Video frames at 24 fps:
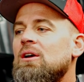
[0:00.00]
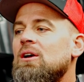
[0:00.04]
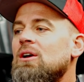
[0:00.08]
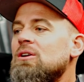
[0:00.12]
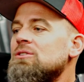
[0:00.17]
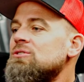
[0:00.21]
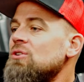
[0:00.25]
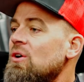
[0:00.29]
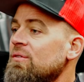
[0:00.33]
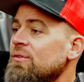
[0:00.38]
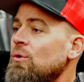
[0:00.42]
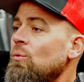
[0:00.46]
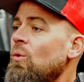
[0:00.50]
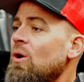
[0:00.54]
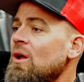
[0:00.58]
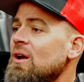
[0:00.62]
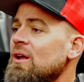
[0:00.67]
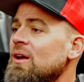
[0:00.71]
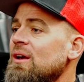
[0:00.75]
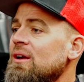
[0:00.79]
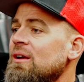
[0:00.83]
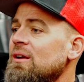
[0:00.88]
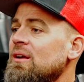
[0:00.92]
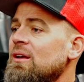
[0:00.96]
So
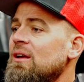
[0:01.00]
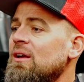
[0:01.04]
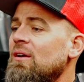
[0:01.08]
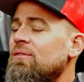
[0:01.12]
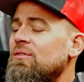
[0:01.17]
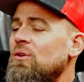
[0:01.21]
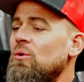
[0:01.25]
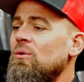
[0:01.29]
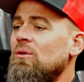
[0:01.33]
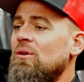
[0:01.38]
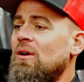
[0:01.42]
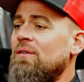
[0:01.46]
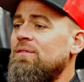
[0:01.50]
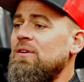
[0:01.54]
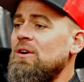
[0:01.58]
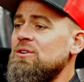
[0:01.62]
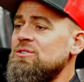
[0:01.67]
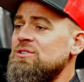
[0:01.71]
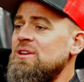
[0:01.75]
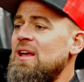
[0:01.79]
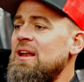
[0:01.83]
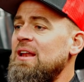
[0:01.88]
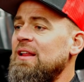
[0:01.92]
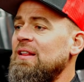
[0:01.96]
if you're
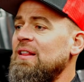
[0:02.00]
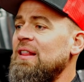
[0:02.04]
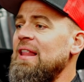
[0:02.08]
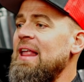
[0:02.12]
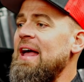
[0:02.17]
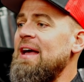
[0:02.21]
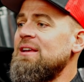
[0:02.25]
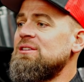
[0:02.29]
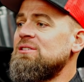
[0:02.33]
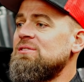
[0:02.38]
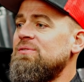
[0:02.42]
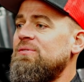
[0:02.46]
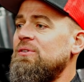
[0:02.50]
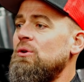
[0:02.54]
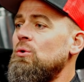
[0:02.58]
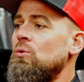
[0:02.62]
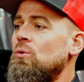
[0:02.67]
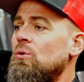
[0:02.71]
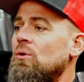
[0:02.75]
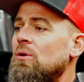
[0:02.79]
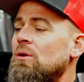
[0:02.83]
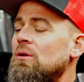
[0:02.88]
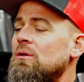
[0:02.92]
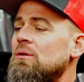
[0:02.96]
sending less
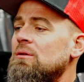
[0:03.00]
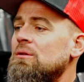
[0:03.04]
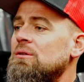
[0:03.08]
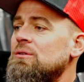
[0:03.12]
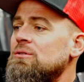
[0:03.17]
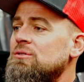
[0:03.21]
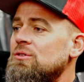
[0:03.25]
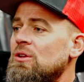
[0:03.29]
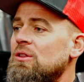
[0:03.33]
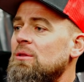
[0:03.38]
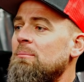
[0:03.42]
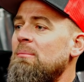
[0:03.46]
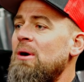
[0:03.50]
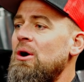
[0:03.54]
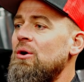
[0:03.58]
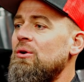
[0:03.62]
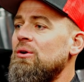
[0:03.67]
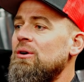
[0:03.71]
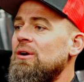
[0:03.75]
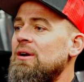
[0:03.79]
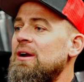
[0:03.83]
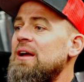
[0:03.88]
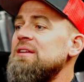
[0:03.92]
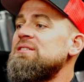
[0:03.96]
fuel to the
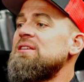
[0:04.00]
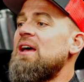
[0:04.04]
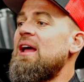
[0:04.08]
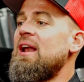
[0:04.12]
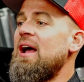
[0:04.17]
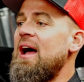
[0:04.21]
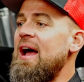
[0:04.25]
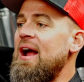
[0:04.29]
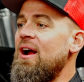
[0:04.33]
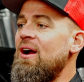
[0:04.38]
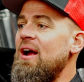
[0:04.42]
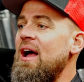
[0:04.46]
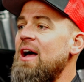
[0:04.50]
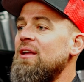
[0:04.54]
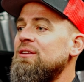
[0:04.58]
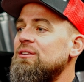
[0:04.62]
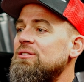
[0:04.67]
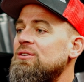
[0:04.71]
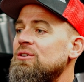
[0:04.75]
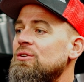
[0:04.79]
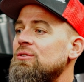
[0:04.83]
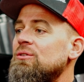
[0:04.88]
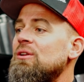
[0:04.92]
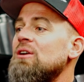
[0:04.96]
motor, it's at a higher
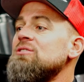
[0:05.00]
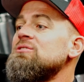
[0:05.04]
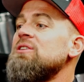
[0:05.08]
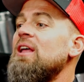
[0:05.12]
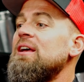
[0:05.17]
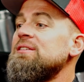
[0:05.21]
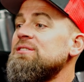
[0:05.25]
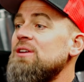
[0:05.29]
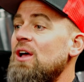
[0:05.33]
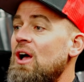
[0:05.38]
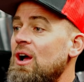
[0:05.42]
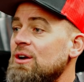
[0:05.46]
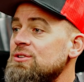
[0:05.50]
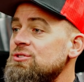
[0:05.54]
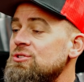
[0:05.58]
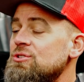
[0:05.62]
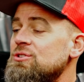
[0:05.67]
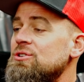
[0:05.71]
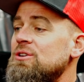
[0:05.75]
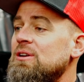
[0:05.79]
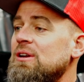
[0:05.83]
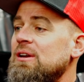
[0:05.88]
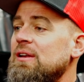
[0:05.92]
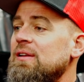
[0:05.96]
altitude. There's less
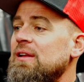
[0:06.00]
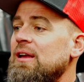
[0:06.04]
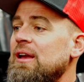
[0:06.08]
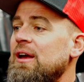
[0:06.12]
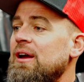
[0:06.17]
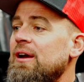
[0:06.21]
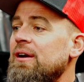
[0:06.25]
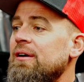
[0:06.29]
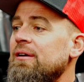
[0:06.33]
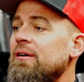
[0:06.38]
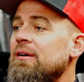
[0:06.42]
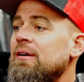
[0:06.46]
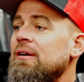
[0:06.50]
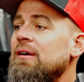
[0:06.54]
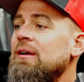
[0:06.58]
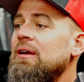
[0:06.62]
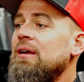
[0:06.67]
oxygen in the air.